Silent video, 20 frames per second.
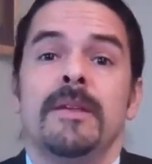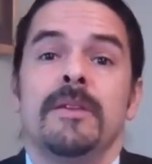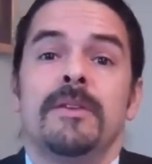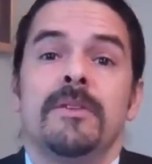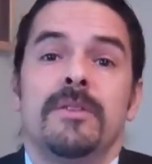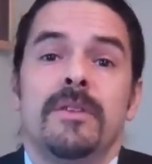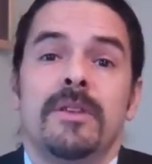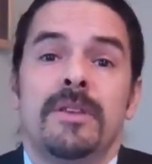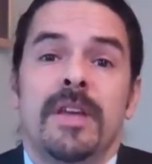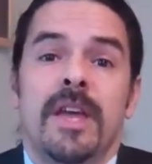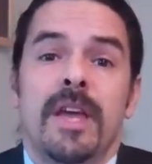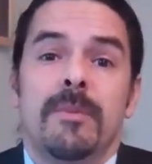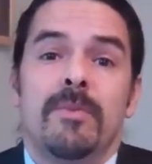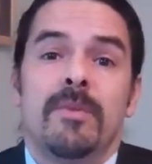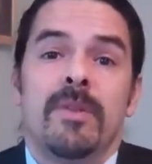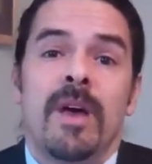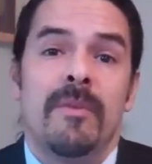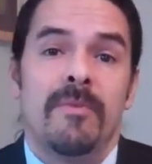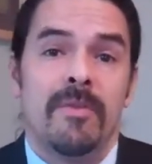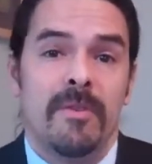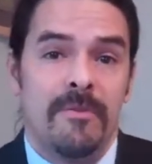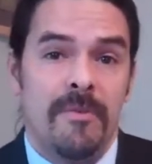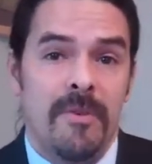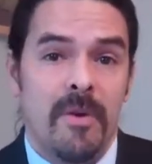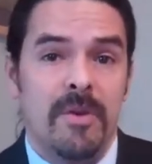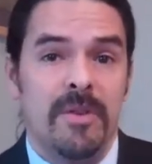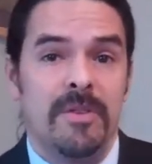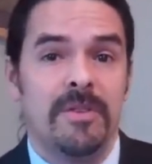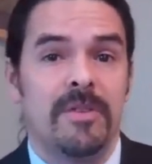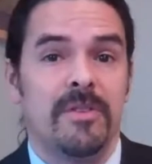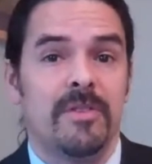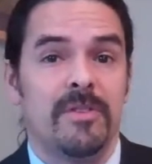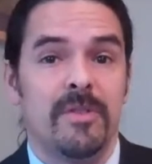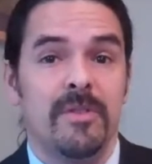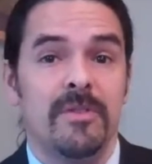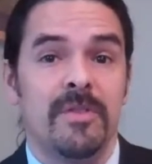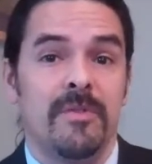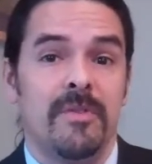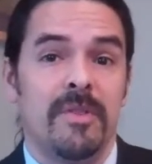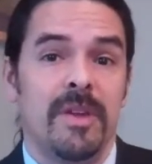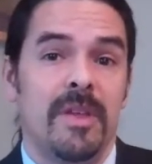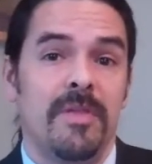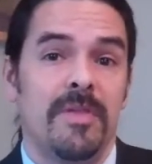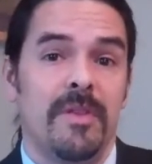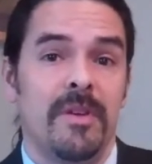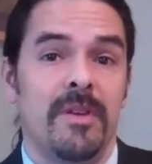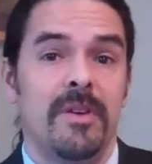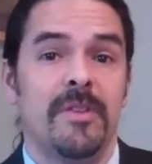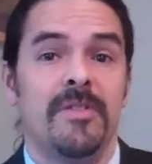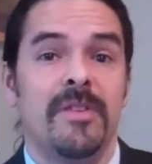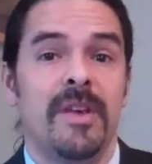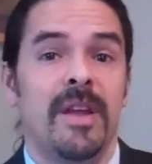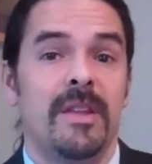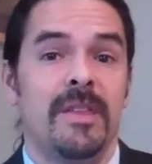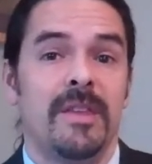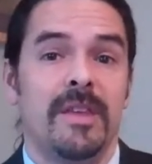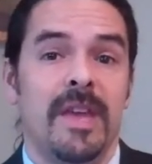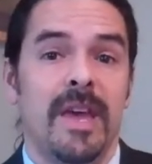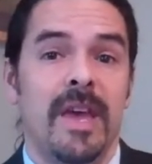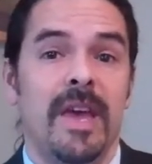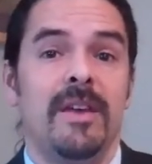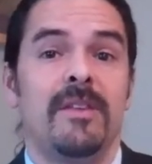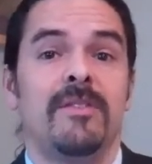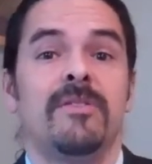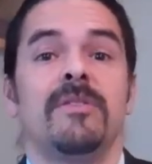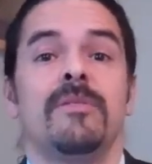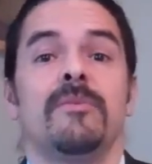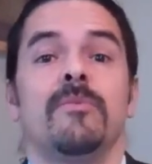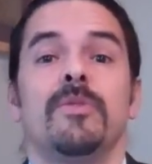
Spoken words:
to the table, having focused exclusively on their side of the case,